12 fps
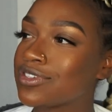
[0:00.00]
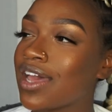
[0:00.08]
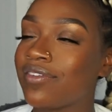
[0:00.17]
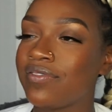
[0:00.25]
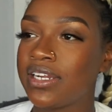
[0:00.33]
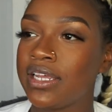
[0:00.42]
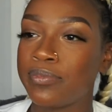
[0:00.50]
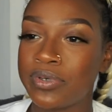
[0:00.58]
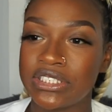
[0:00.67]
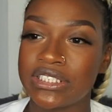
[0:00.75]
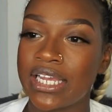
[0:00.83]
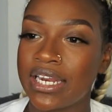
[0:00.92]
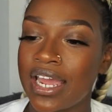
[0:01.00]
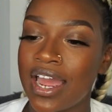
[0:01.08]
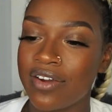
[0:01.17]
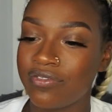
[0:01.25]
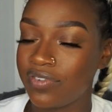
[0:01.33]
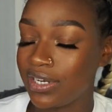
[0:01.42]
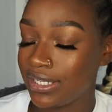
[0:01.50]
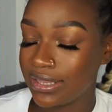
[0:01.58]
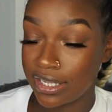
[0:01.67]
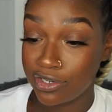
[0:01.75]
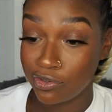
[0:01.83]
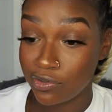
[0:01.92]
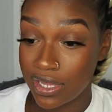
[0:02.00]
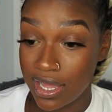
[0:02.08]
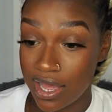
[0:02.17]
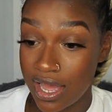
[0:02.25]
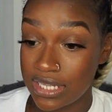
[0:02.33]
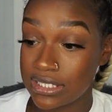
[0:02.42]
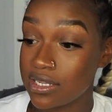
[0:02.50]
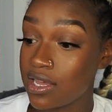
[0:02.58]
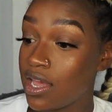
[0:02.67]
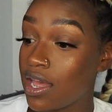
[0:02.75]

So I really appreciate it. I really thank you guys.